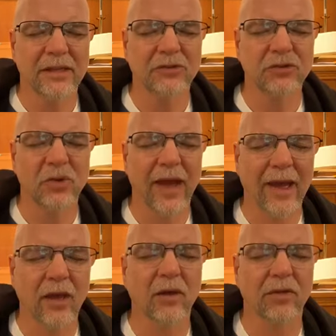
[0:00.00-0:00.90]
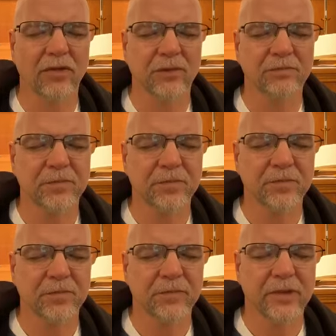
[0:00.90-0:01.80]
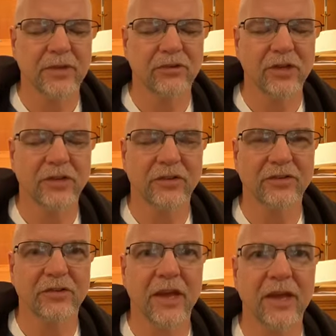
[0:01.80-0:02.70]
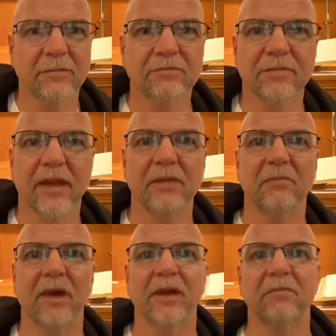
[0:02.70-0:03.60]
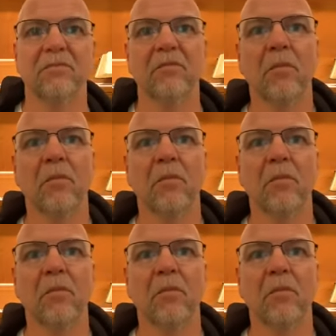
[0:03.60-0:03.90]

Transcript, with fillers: into health. In Jesus' name, amen.